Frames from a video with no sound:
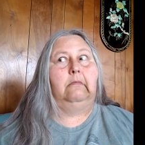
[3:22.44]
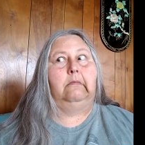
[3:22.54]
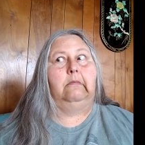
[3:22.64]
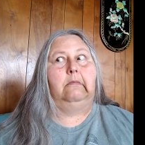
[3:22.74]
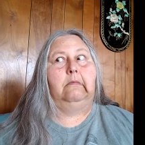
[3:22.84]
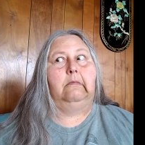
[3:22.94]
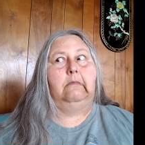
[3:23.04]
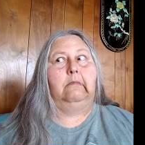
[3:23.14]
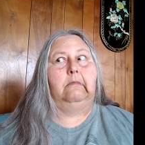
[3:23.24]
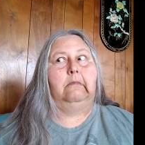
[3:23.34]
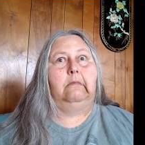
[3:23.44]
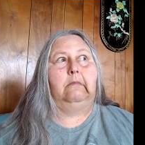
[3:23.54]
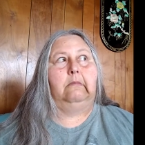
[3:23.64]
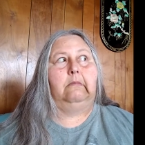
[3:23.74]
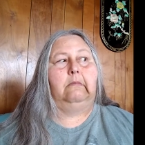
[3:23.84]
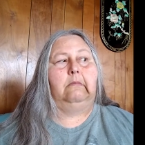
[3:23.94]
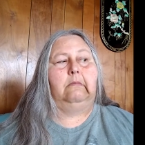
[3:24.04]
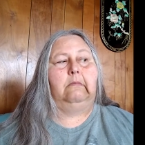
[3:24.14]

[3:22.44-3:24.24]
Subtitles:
Nothing is said.